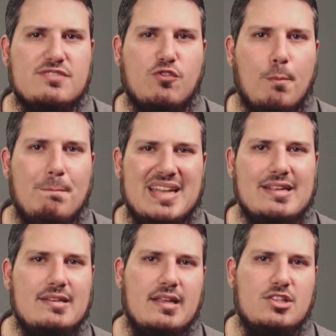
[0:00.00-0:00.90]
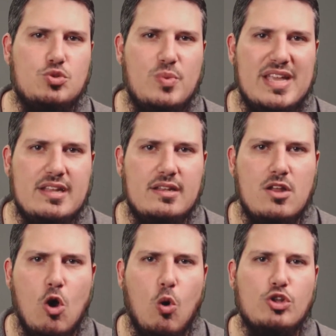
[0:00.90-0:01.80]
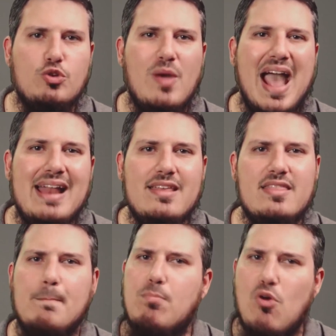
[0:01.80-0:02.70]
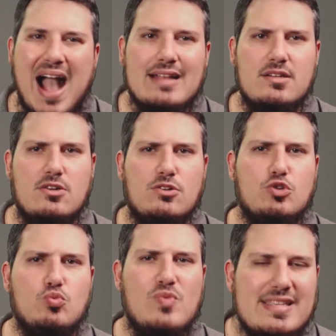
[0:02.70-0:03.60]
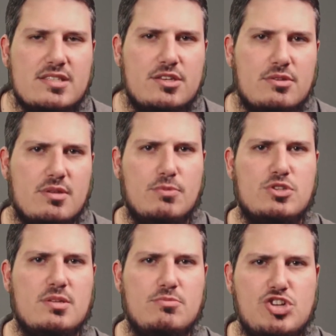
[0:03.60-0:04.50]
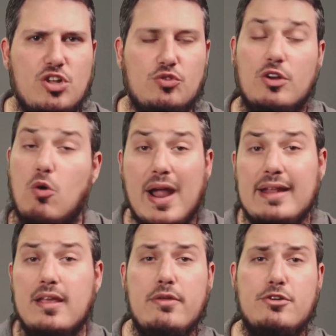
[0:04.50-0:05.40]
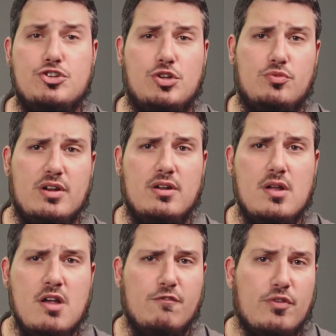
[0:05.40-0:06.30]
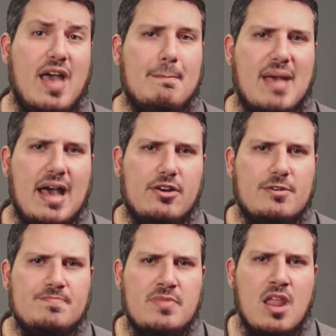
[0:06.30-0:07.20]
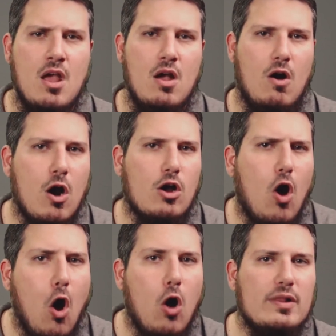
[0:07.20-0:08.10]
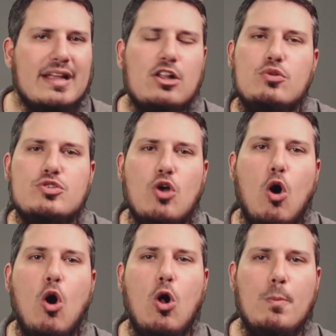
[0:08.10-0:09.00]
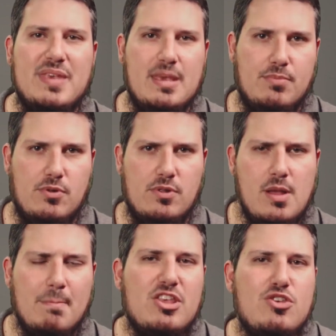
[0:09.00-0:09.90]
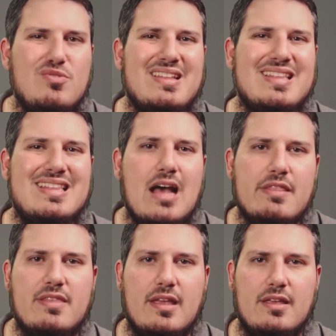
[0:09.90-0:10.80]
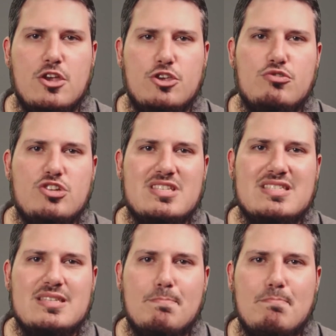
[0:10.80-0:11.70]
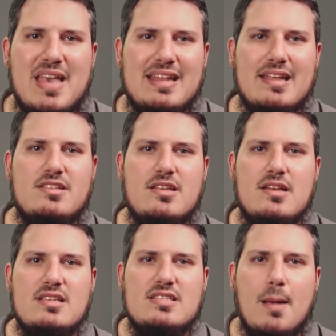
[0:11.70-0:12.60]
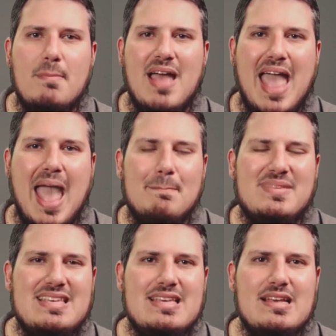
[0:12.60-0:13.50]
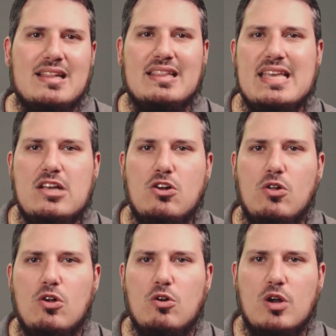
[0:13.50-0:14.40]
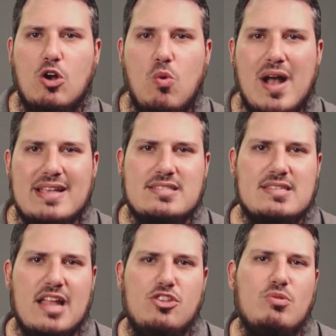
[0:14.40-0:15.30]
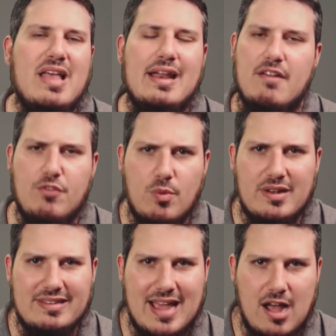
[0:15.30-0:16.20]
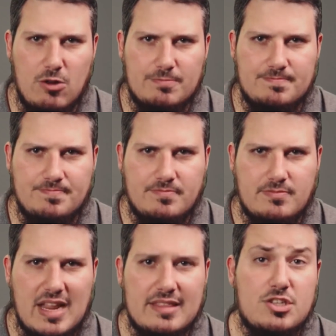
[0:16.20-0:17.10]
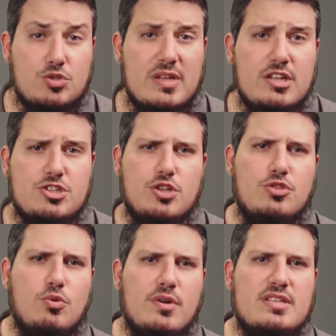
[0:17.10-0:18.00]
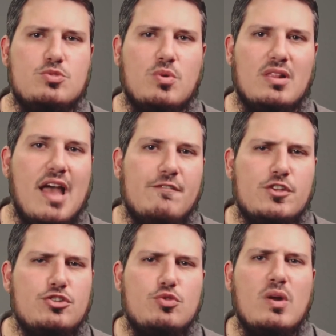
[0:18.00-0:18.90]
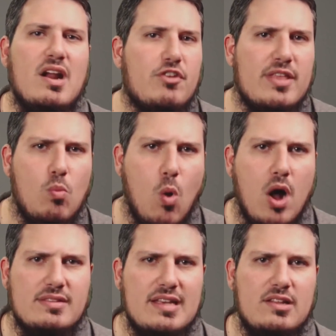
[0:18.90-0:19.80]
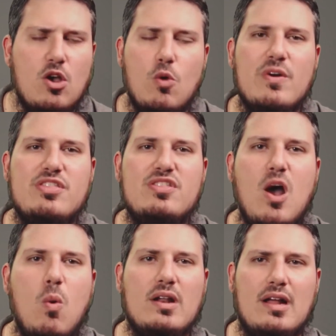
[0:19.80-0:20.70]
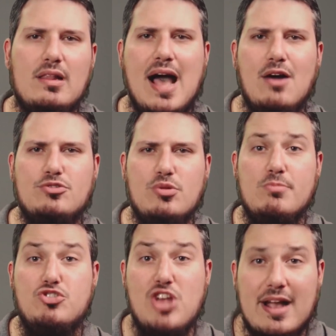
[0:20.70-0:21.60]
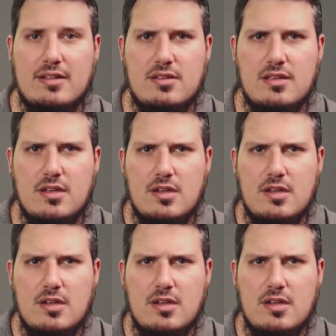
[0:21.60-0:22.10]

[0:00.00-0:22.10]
forbidden in Sweden or do anything practical to rescue the Muslim children or any other children for that matter. Our call includes all people, but you did nothing. You just submitted some empty legal requests and you let everyone down and the Swedish authorities were left to do whatever they wanted with no one allowed to object.